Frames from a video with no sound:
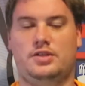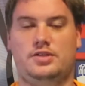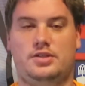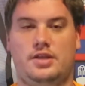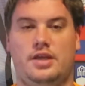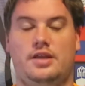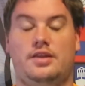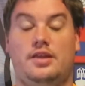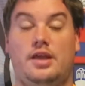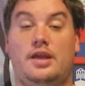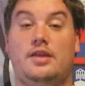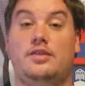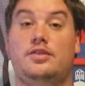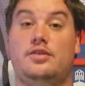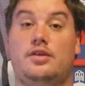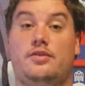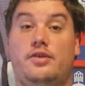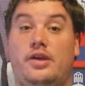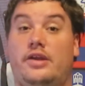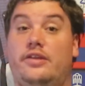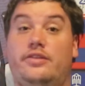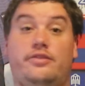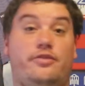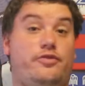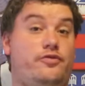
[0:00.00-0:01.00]
in
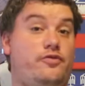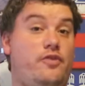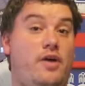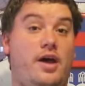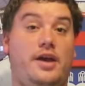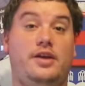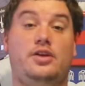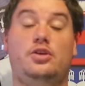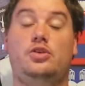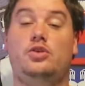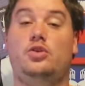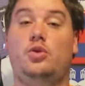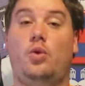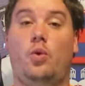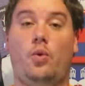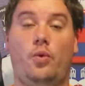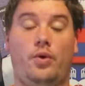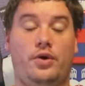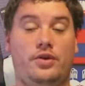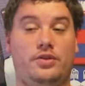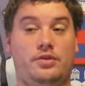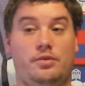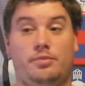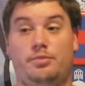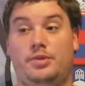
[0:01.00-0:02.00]
the final or
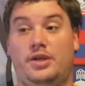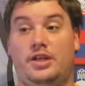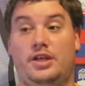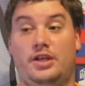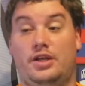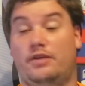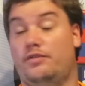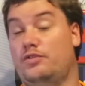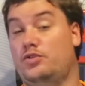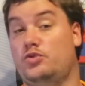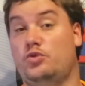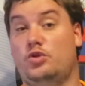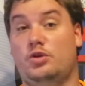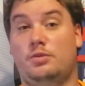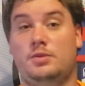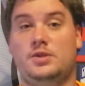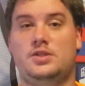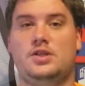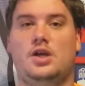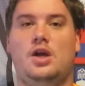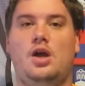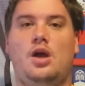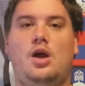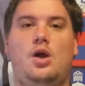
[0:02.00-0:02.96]
in the beginning of the tournament.